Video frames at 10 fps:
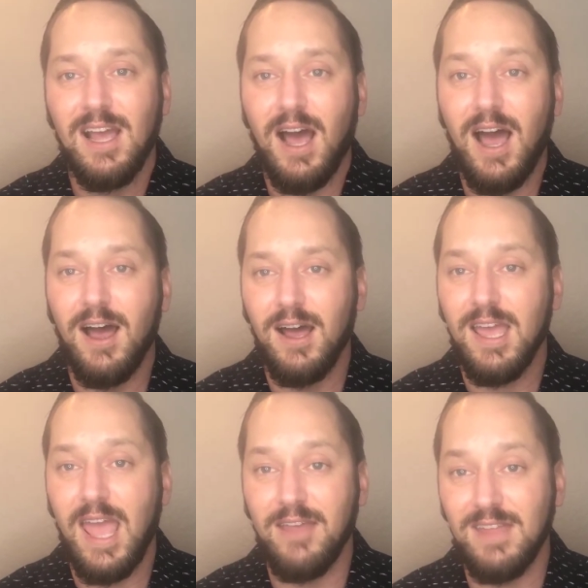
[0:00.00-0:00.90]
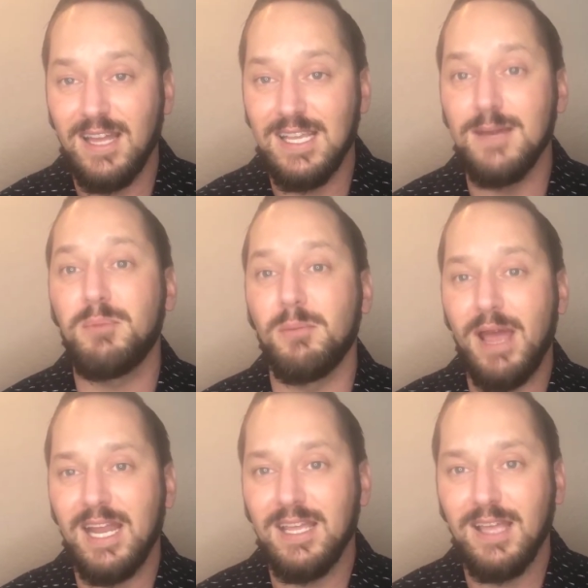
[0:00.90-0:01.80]
and then
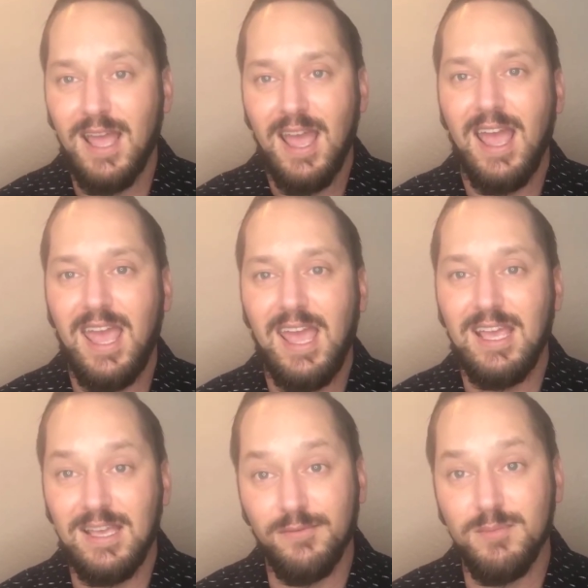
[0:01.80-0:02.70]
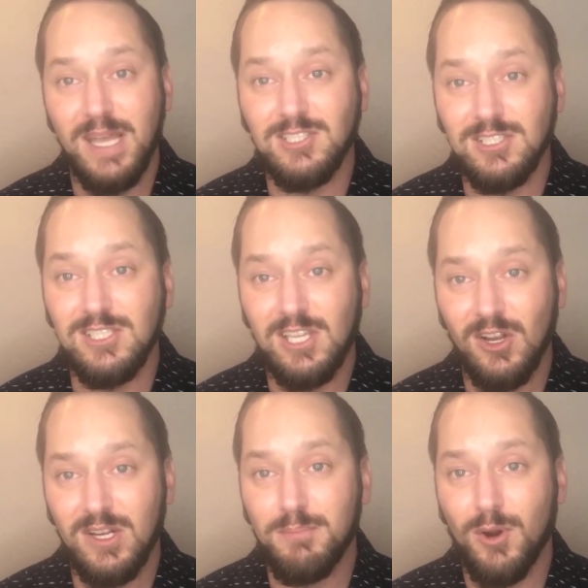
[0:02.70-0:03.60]
implementing a information
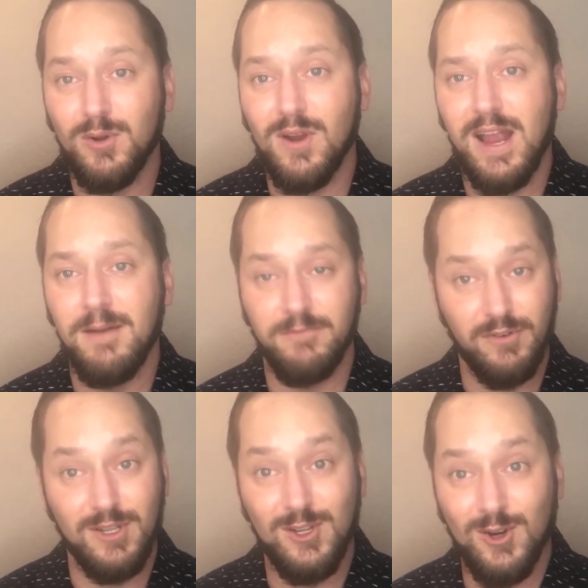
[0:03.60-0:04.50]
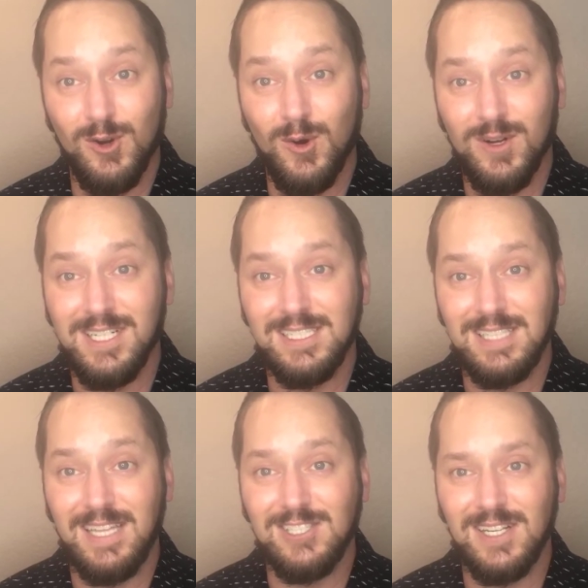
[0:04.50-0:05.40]
security program for your
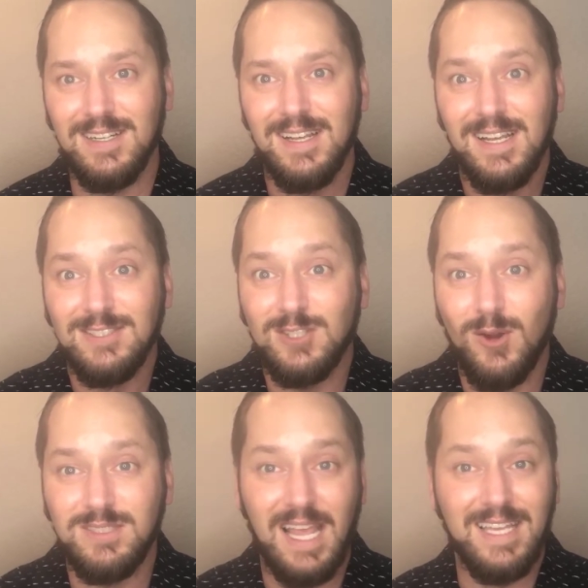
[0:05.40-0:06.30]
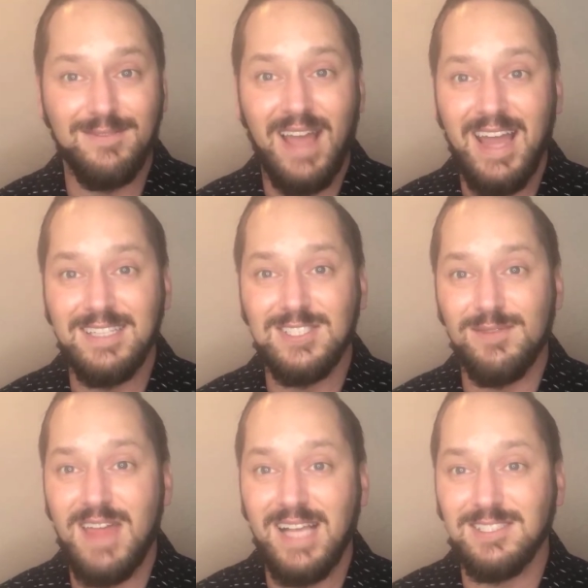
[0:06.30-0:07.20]
organization. So take advantage
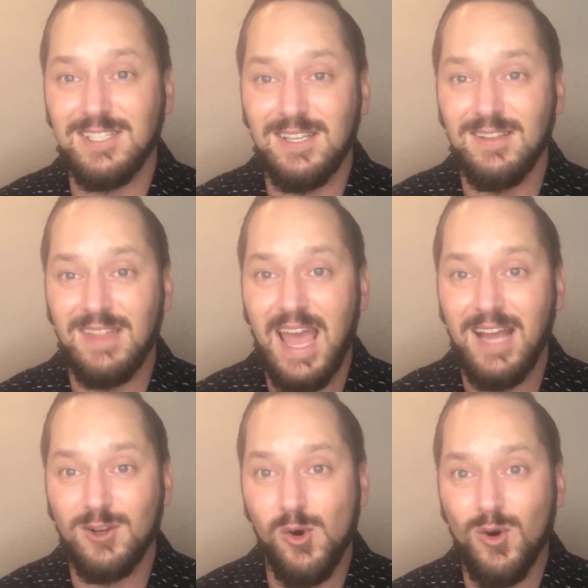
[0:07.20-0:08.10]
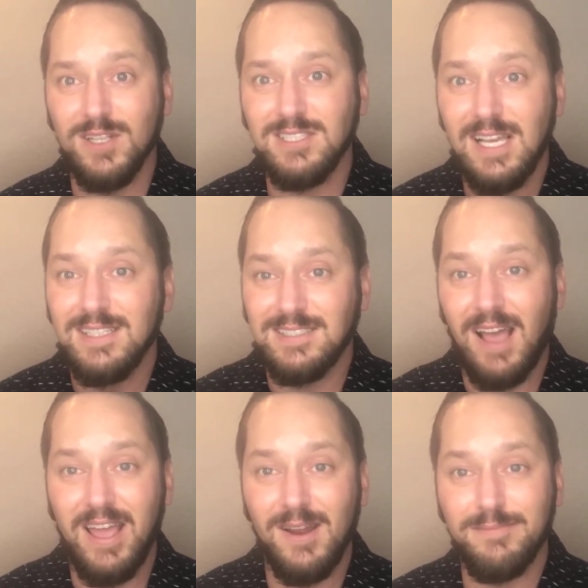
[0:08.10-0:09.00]
of that course,
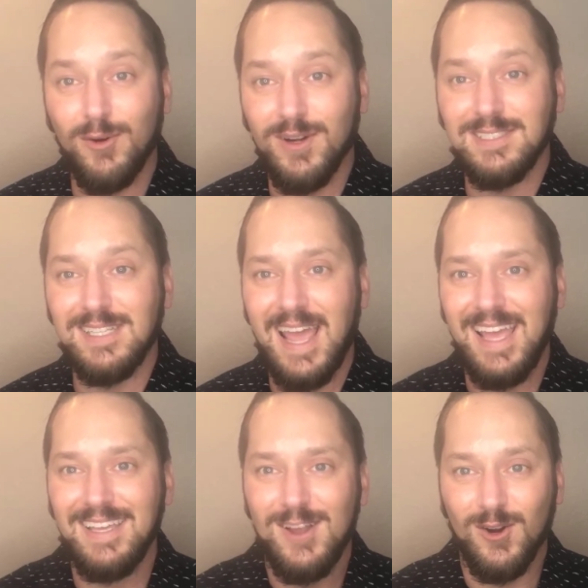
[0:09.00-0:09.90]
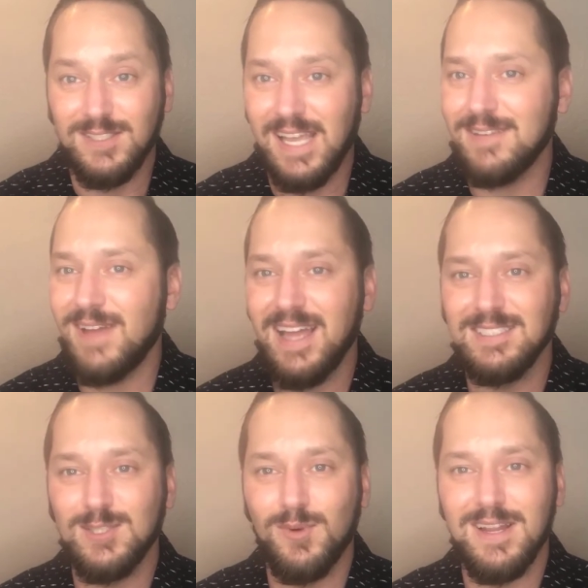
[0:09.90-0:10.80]
sign up for it today, or take
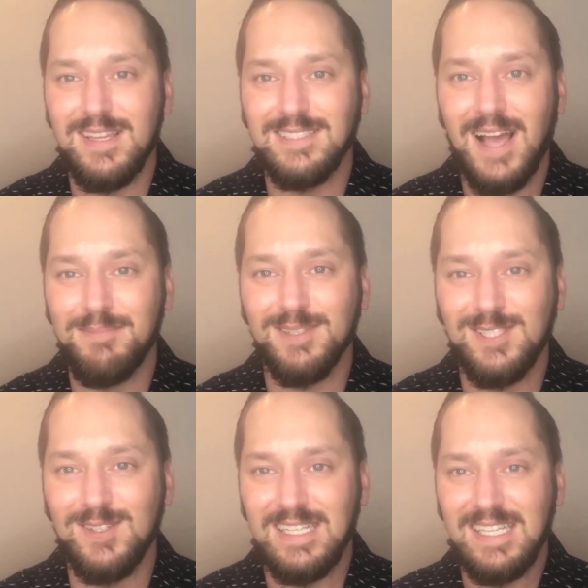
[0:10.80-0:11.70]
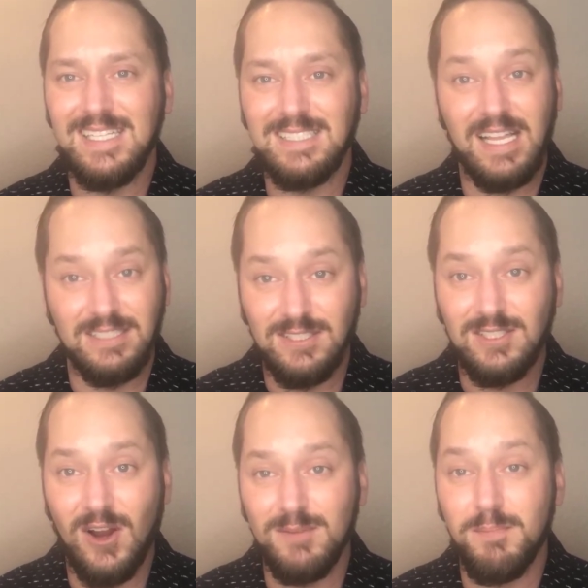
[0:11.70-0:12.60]
advantage of one of these opportunities and
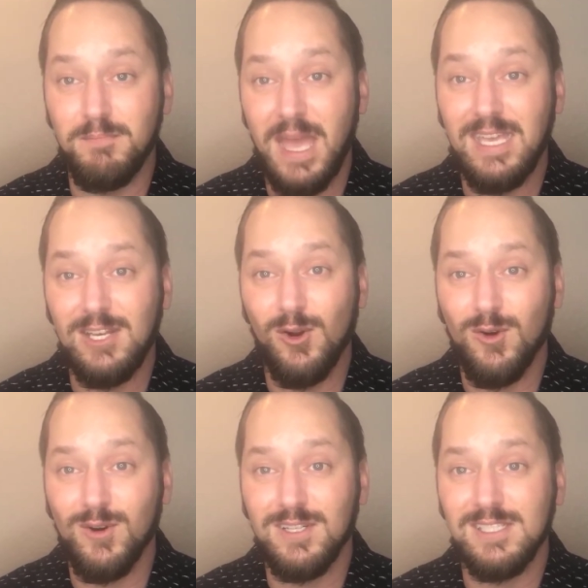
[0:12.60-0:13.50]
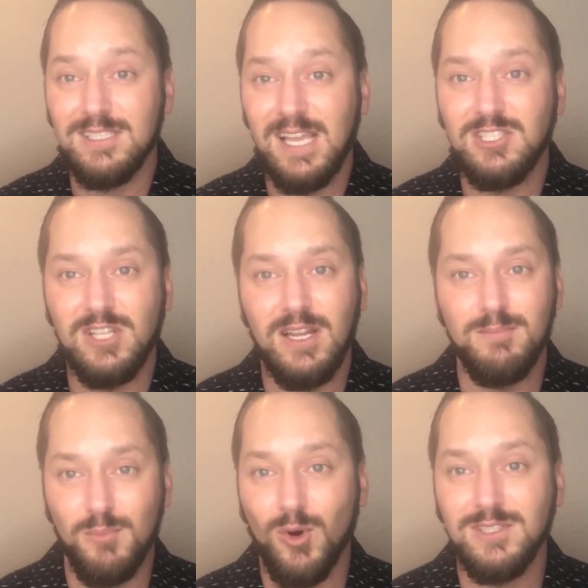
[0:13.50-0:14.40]
start making your organization
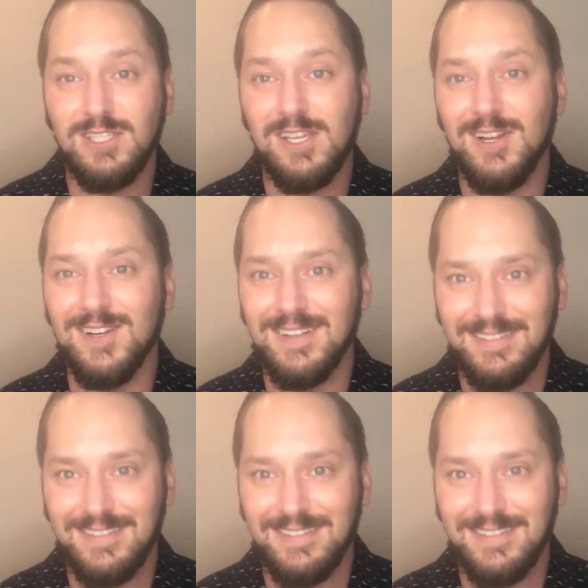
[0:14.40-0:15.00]
more secure.